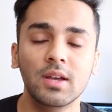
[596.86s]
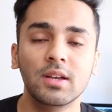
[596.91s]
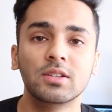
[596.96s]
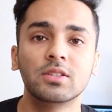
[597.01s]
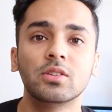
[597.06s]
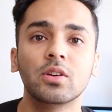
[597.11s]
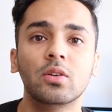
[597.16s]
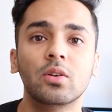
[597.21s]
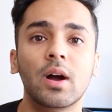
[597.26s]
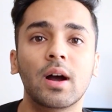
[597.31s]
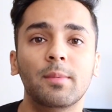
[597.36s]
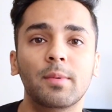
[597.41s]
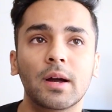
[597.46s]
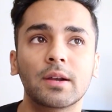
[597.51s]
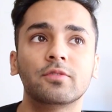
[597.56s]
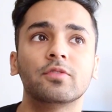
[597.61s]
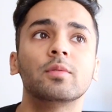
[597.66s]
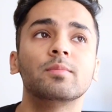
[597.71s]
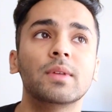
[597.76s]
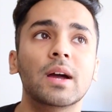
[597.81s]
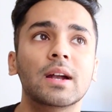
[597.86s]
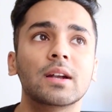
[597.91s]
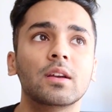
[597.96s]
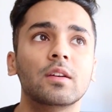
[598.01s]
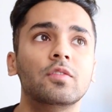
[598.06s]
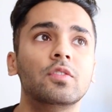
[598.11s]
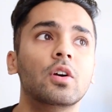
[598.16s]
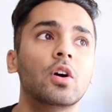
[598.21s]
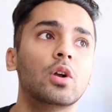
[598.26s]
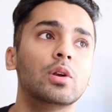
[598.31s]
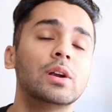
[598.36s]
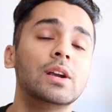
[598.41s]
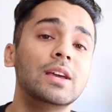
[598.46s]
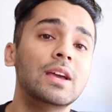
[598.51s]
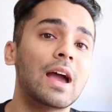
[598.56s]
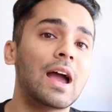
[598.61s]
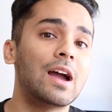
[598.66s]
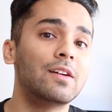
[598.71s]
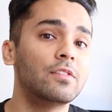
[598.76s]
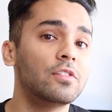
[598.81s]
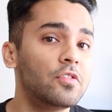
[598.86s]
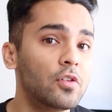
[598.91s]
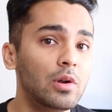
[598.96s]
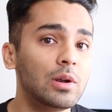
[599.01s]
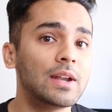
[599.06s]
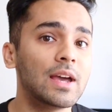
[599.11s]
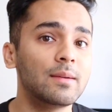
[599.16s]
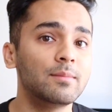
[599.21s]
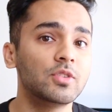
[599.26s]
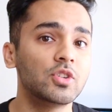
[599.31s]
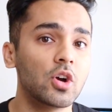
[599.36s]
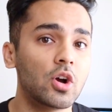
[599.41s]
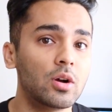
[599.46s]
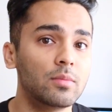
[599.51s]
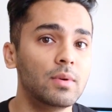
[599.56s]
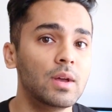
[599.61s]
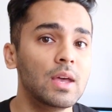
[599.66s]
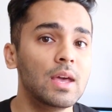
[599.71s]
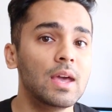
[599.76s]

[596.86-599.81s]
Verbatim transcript: So apart from that, if you already have a full time job